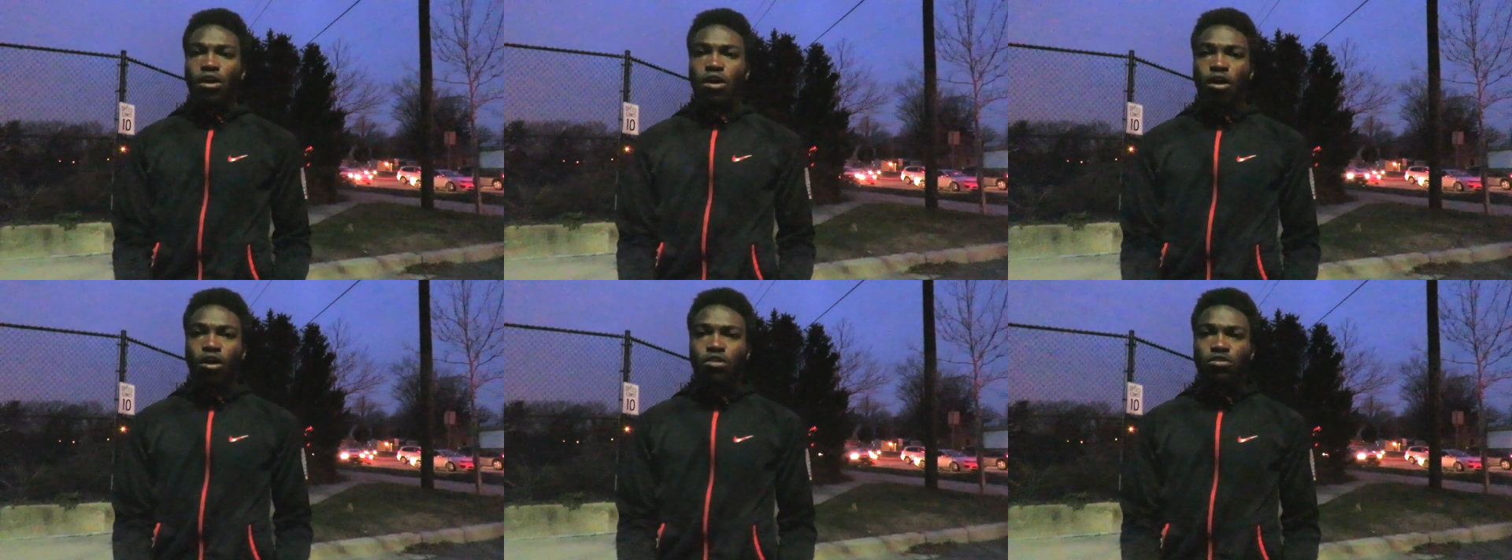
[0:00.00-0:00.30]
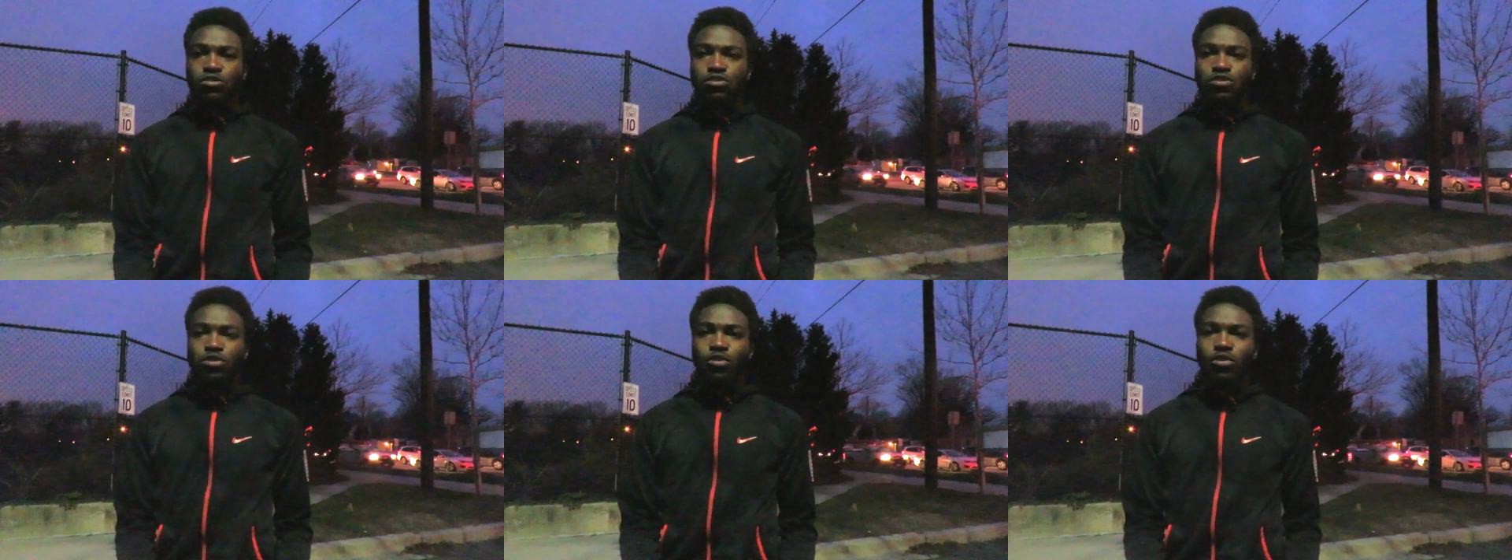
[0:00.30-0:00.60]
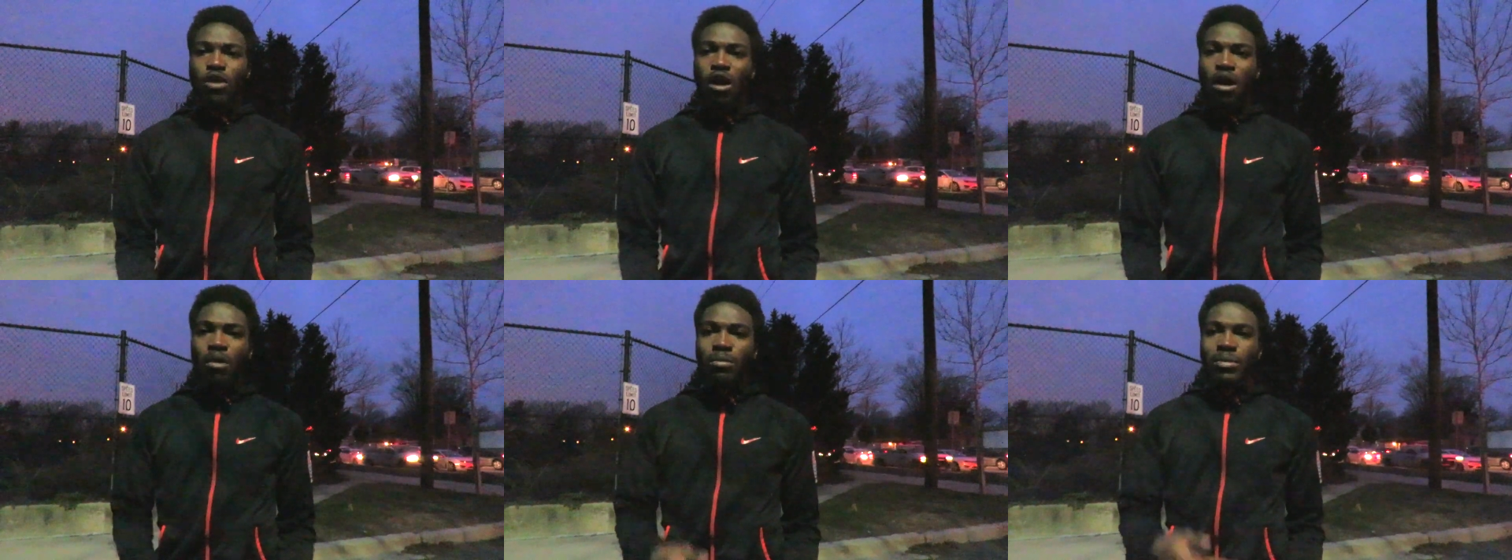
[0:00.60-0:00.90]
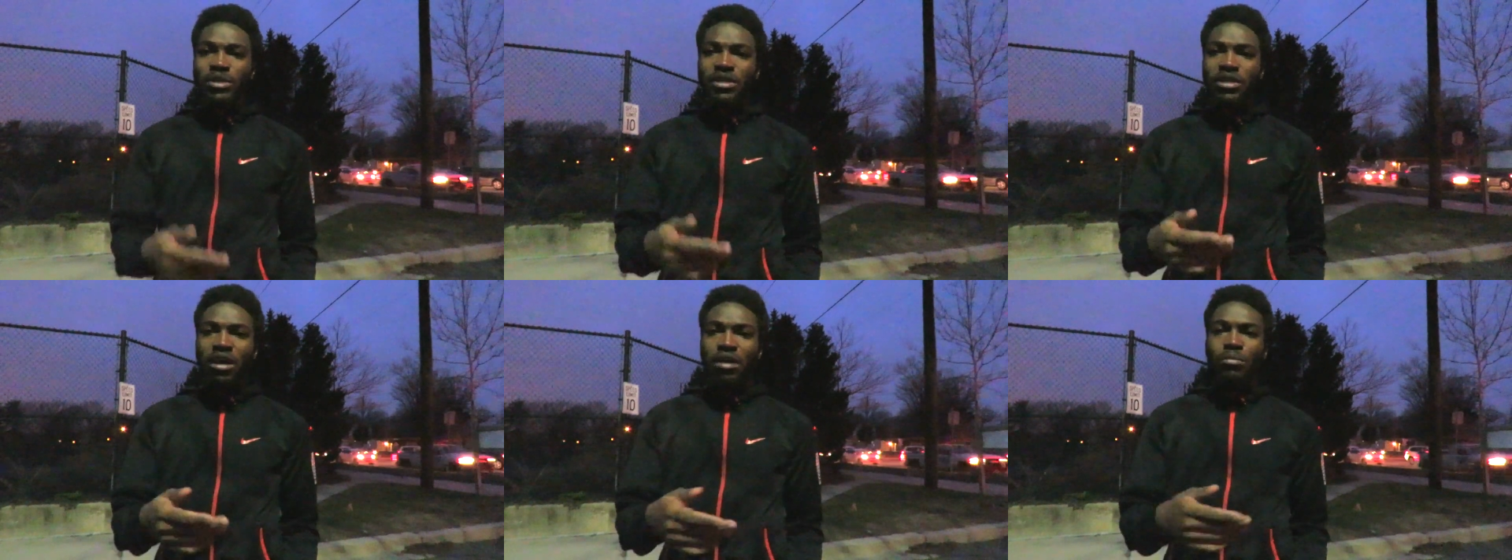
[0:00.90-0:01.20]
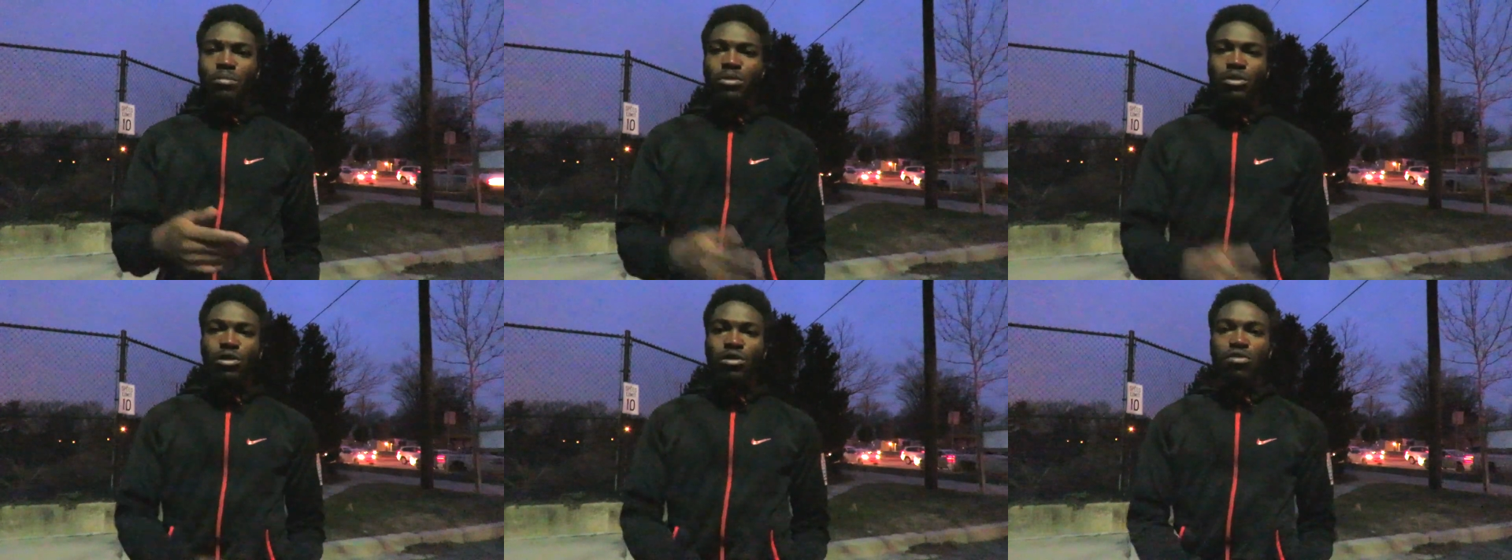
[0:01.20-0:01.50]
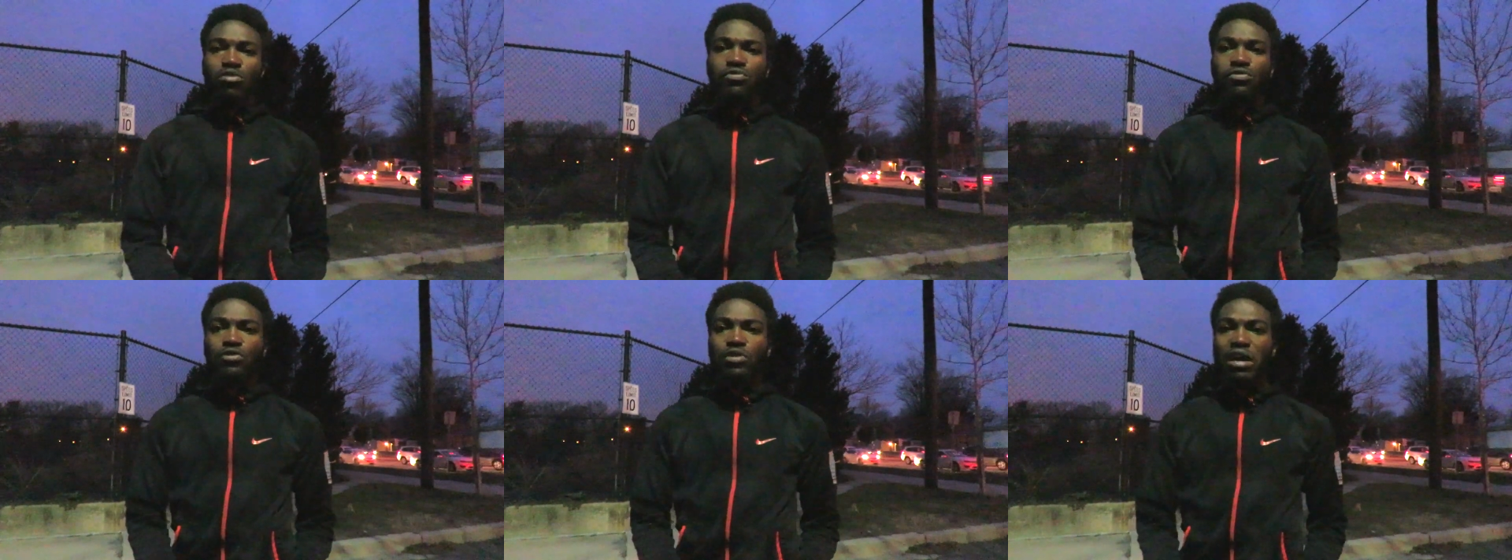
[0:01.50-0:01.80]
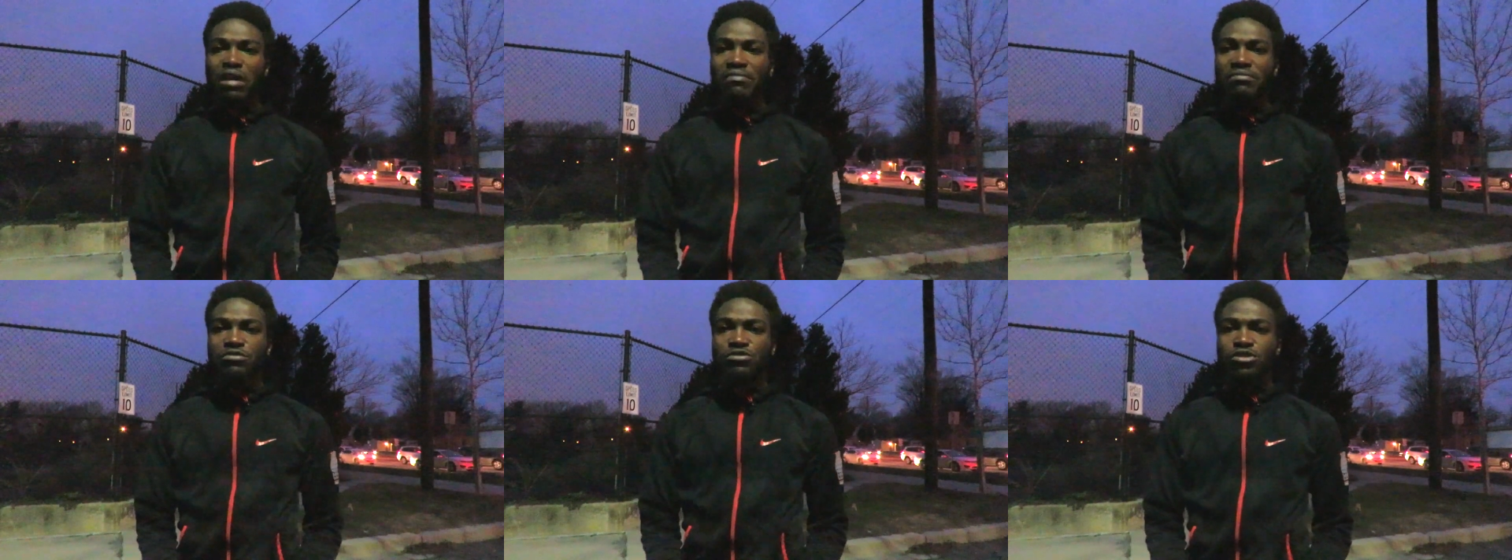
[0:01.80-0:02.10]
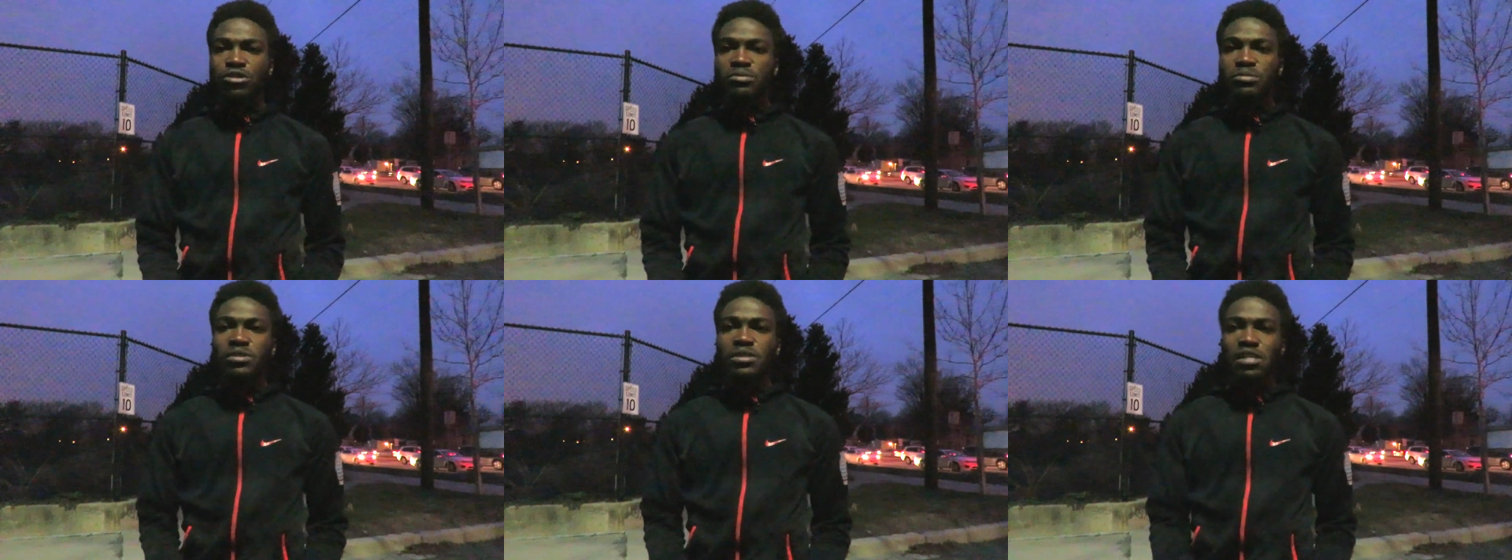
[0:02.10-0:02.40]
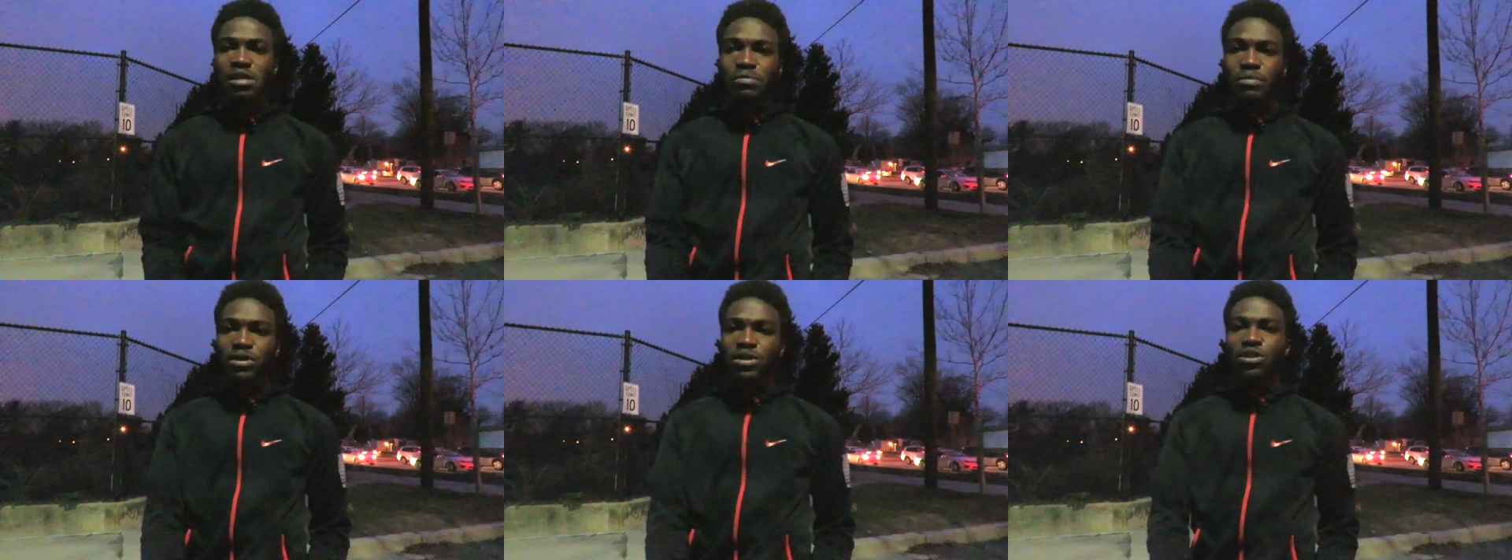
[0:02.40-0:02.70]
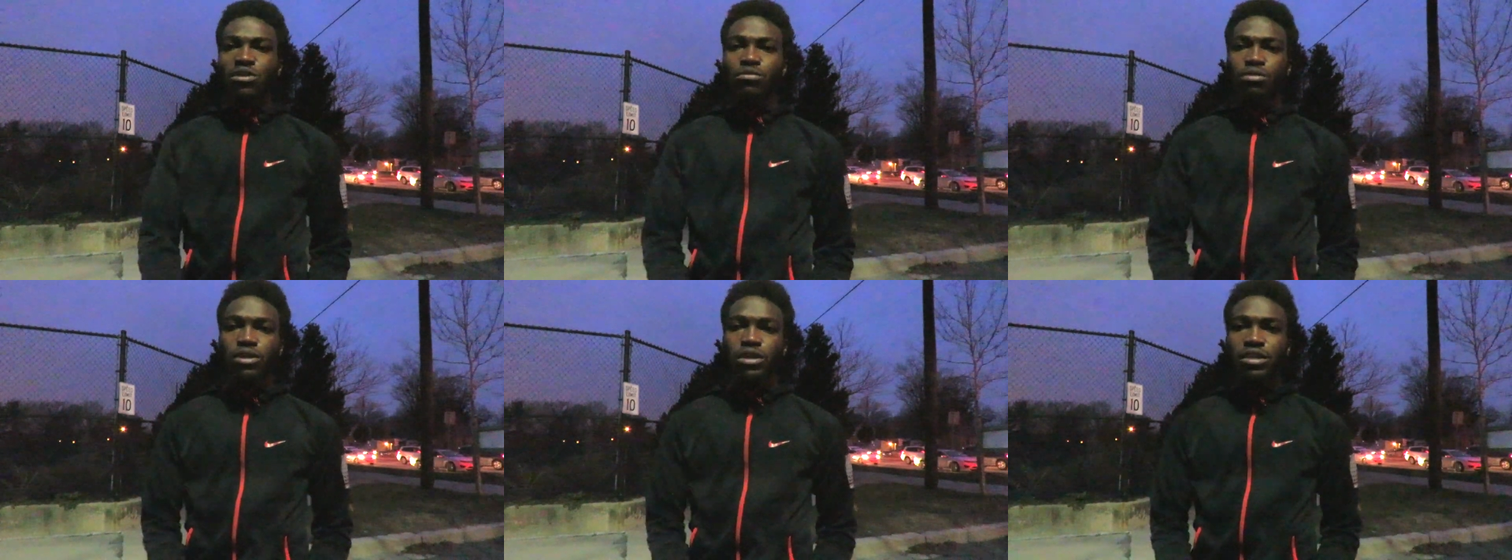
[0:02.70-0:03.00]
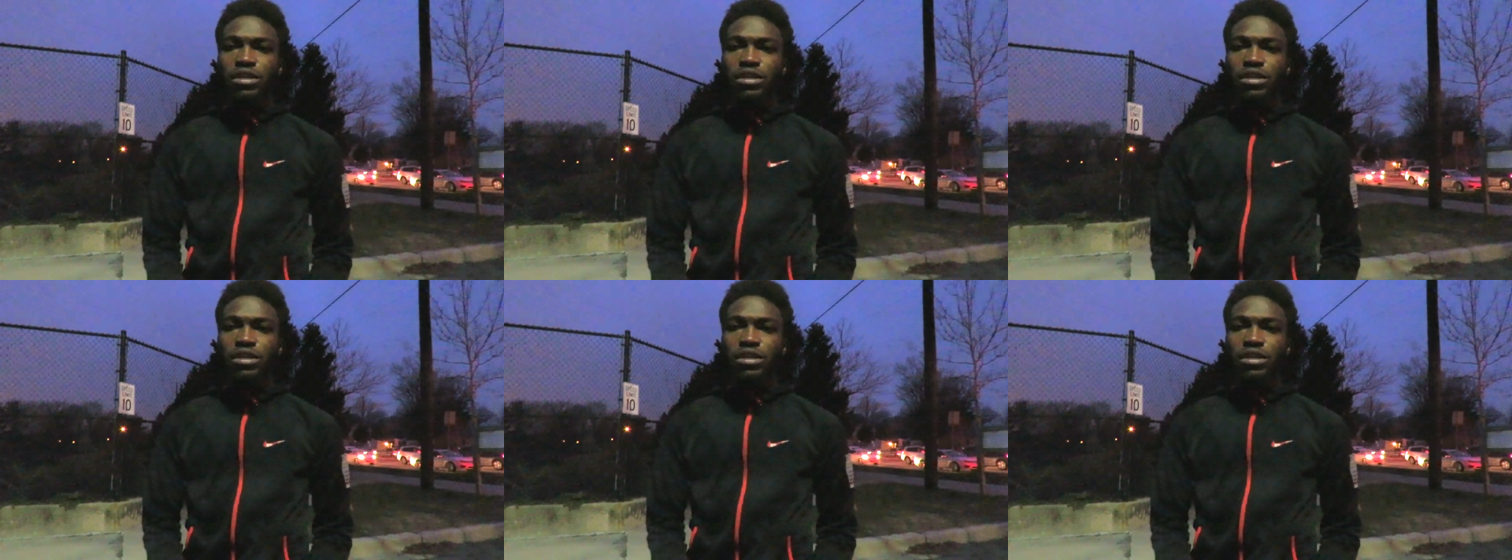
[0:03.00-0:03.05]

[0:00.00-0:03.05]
Also, comment down below if you have a dream to let me know what